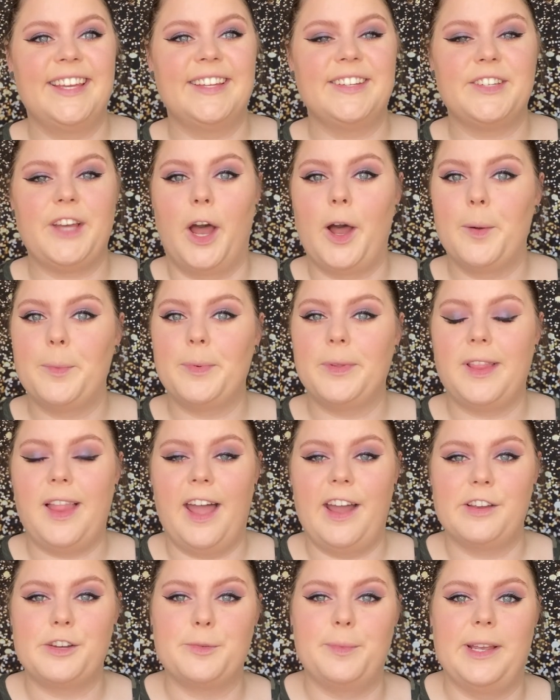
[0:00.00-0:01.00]
top
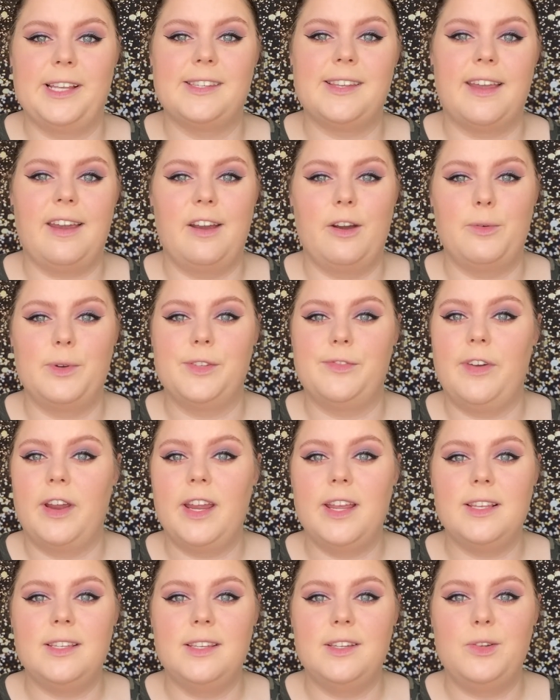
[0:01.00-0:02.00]
lash mascara was
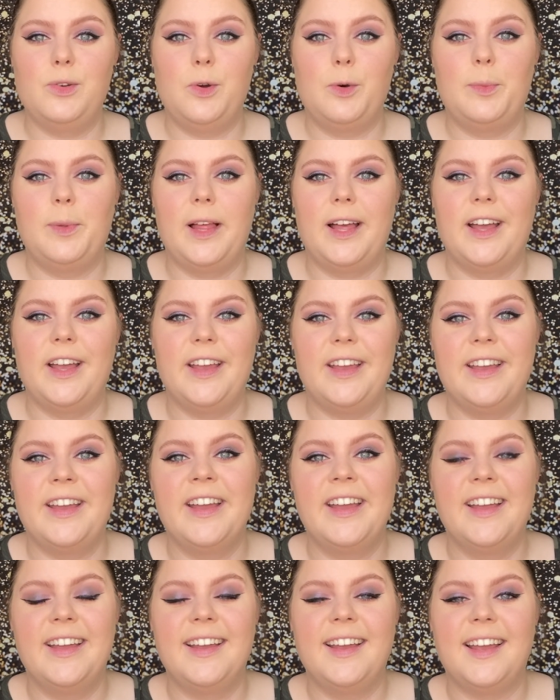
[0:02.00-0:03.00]
very easy to apply,
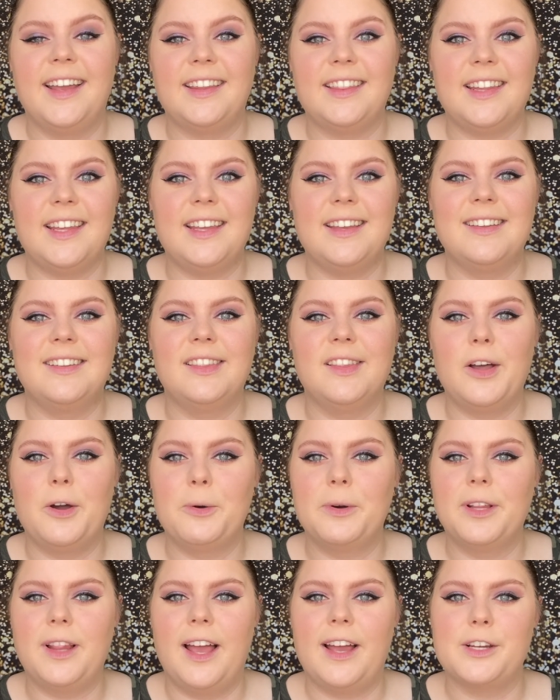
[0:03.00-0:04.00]
and the
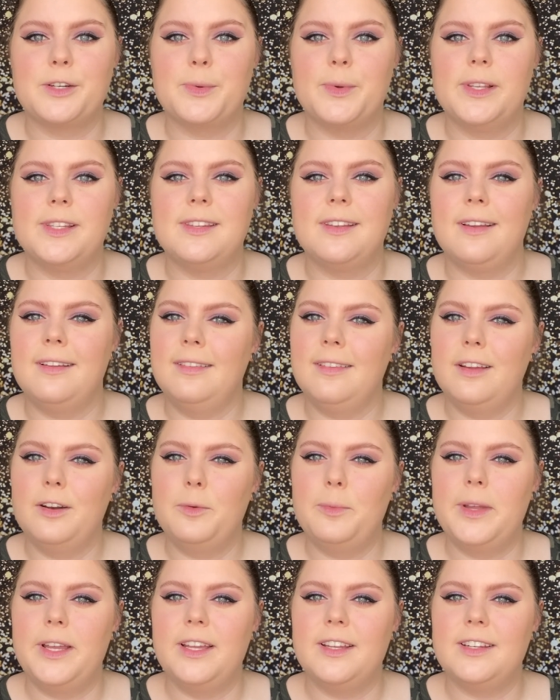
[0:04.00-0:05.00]
lower lash was a
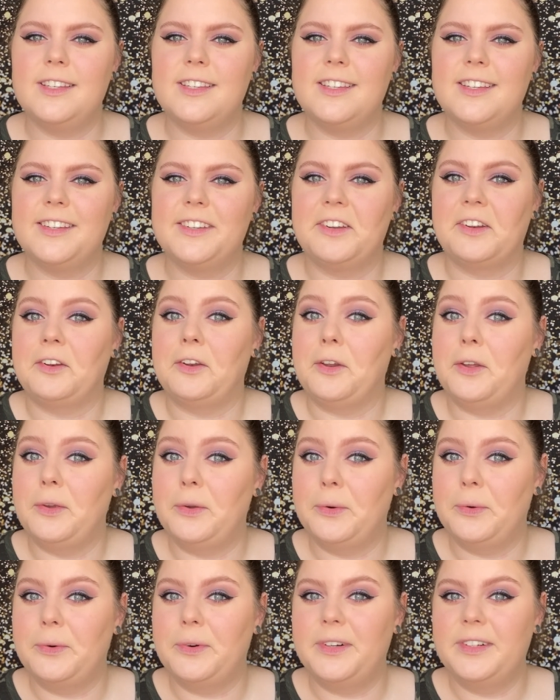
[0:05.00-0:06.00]
little bit
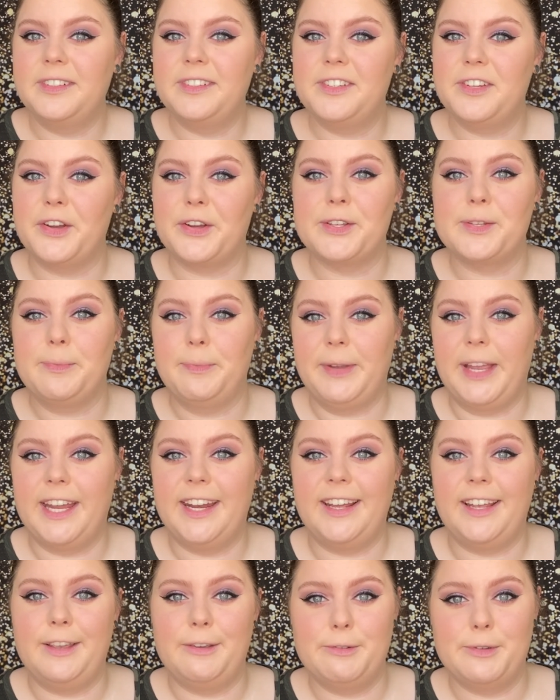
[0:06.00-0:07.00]
new. Took some
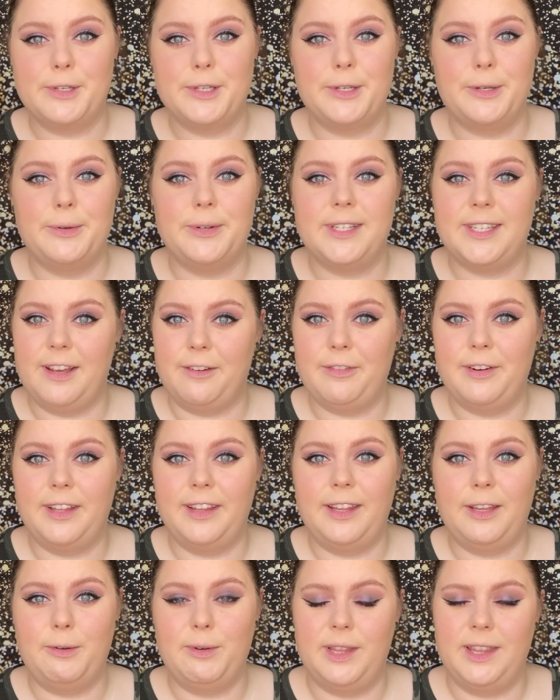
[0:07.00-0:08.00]
getting used to,
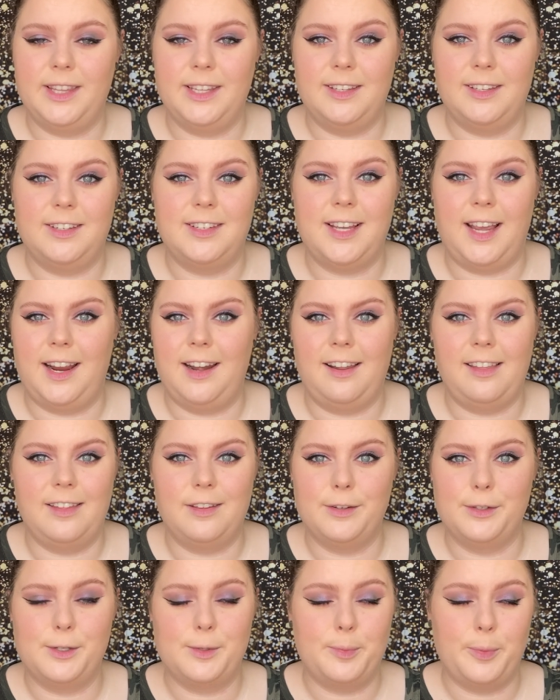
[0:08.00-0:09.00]
definitely, with the tiny
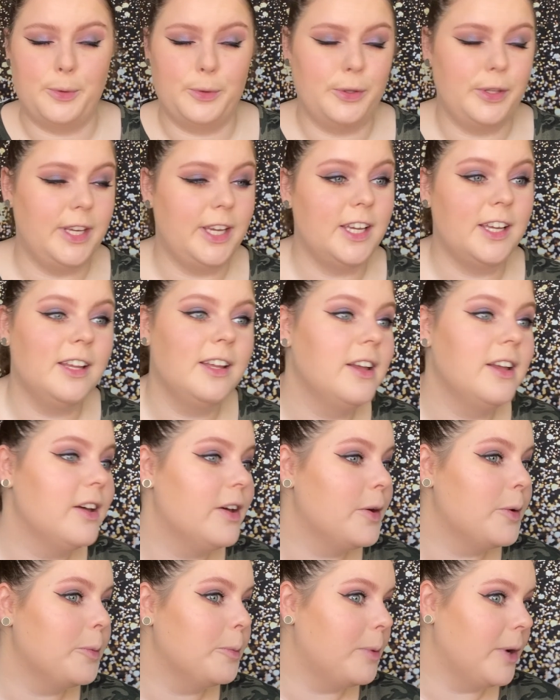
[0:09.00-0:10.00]
little spoolie,
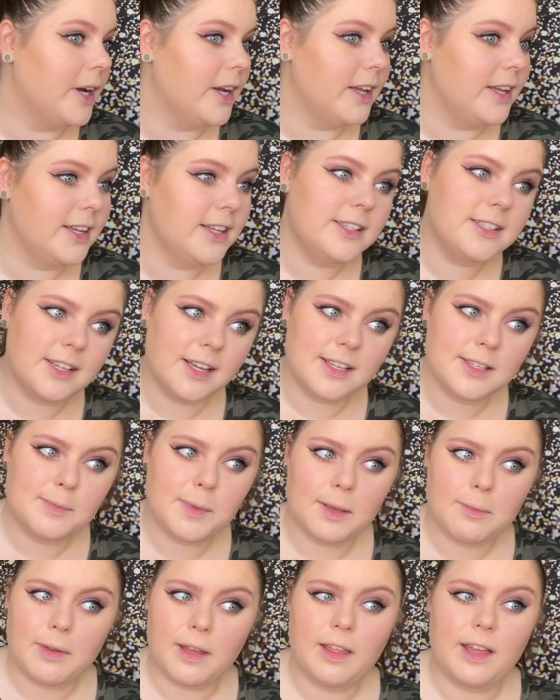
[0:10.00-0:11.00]
but it does
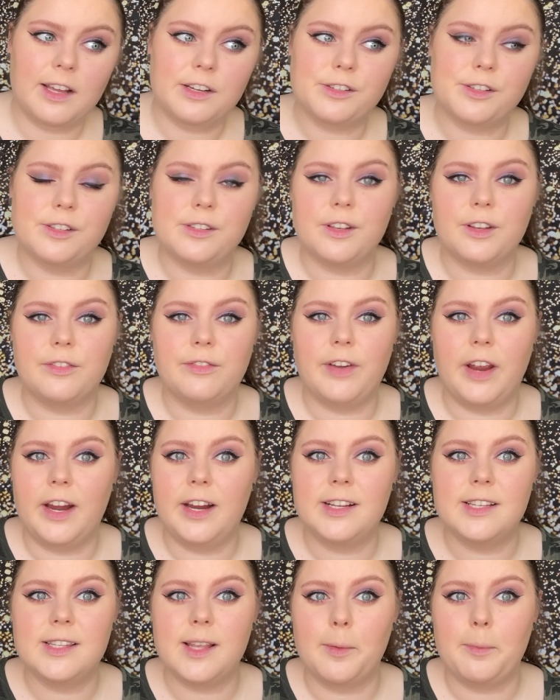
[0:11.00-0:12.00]
make my lashes look
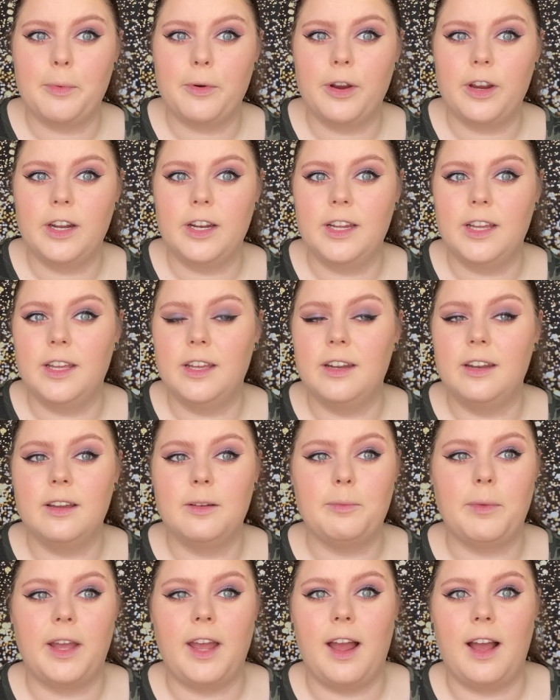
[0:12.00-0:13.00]
very separated.
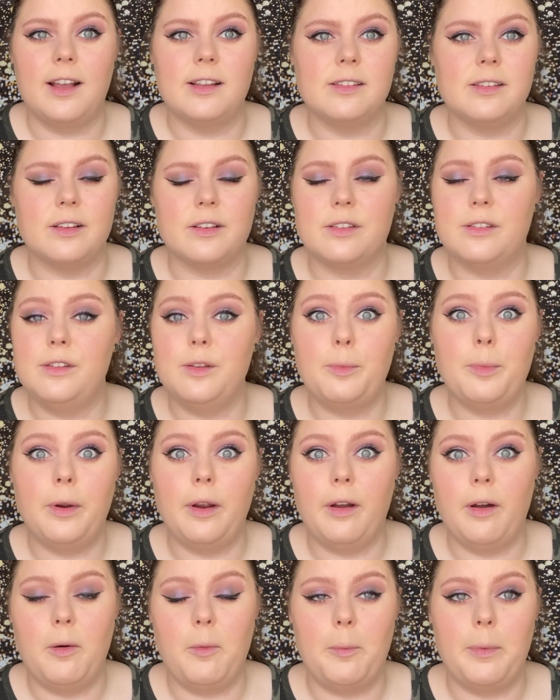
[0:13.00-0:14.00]
My eyes look
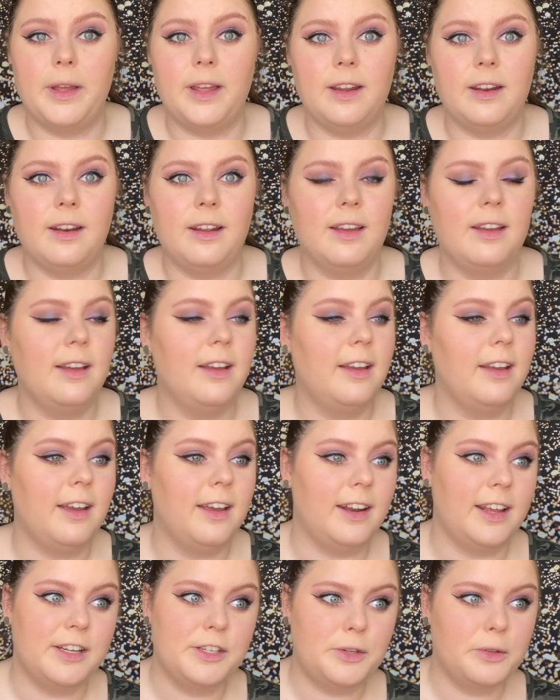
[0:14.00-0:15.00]
super open,
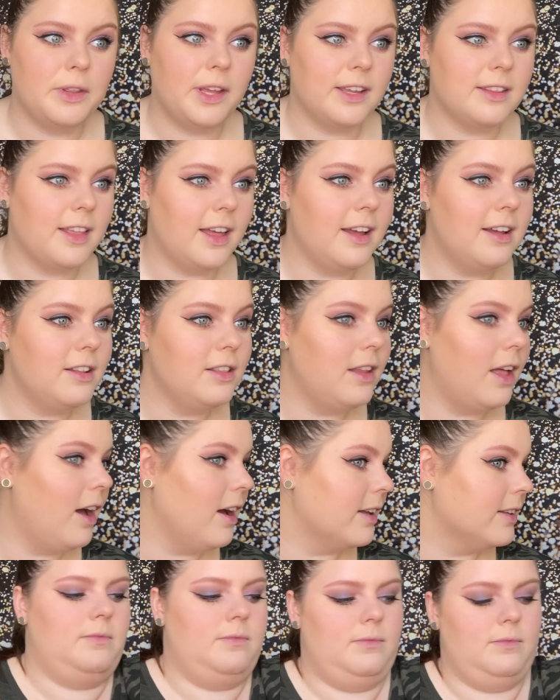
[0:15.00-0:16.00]
and I do like that a
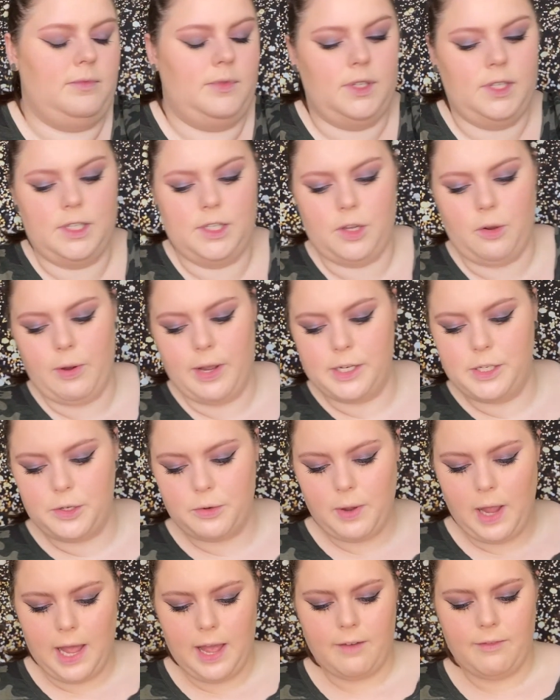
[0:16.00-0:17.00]
lot. So I do
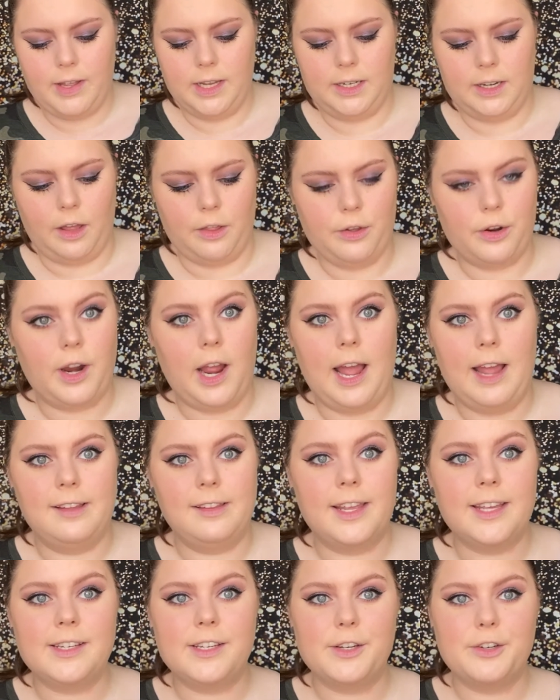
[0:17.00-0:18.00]
have another
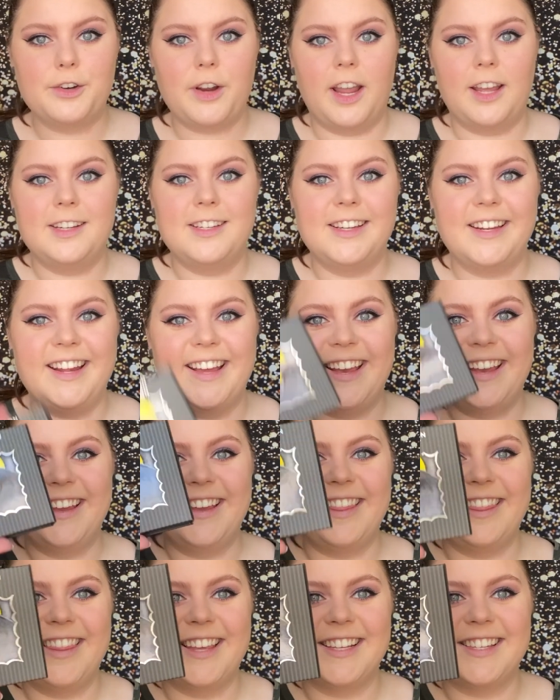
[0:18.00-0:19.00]
highlight to try today.
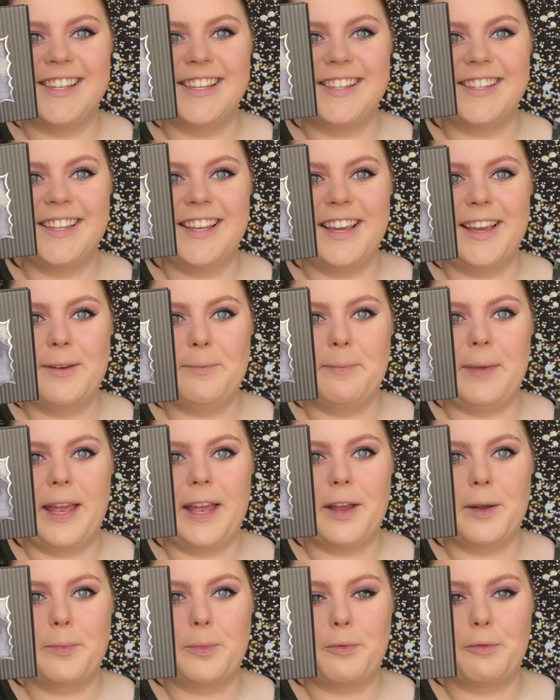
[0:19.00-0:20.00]
This is the
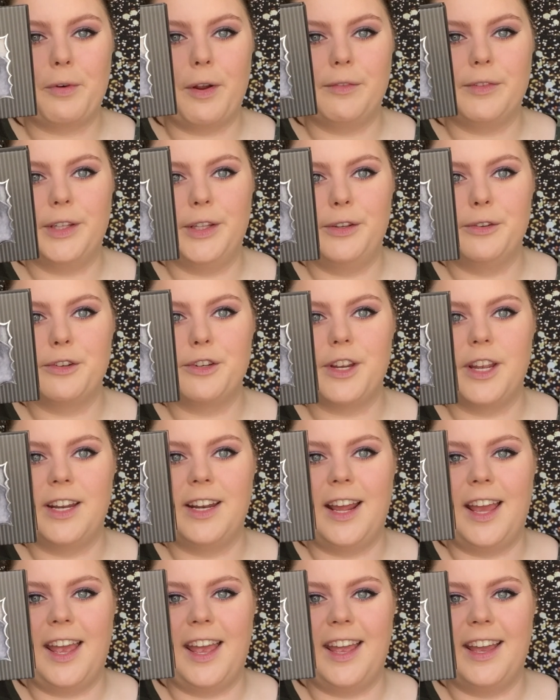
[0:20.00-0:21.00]
Makeup Revolution
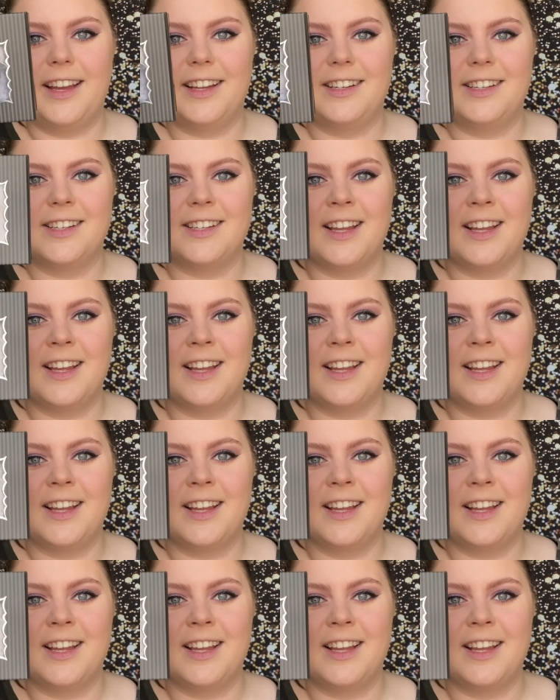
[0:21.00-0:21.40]
and